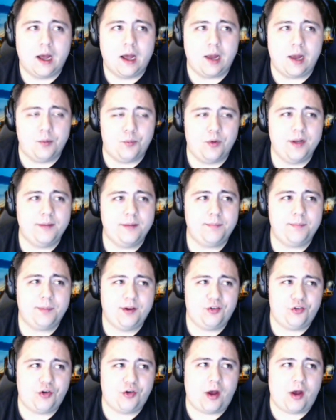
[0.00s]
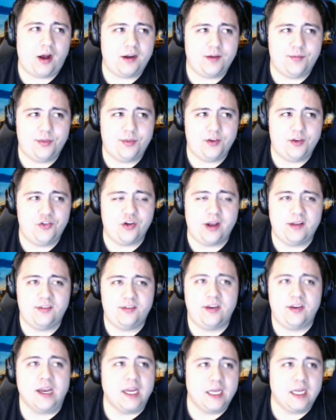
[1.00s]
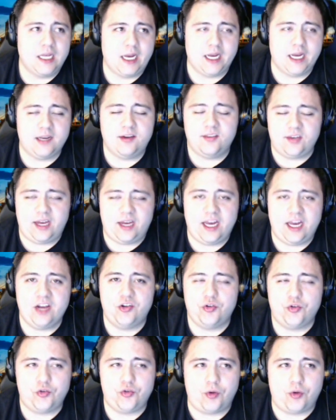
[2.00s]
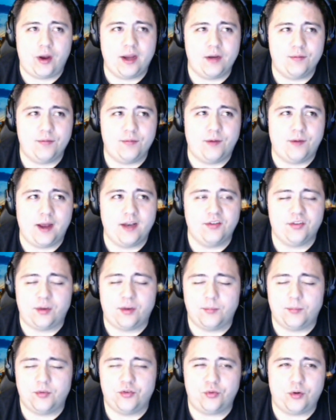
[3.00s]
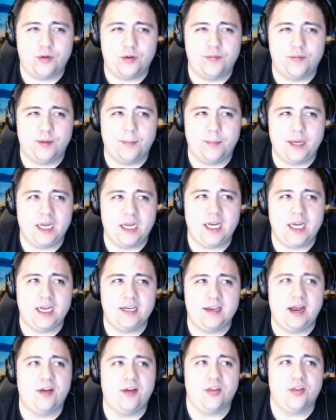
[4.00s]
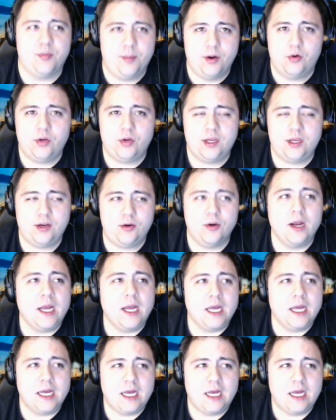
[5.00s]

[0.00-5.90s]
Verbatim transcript: I wouldn't be shocked if the Jets and his agent try and find some sort of a meeting down the middle here.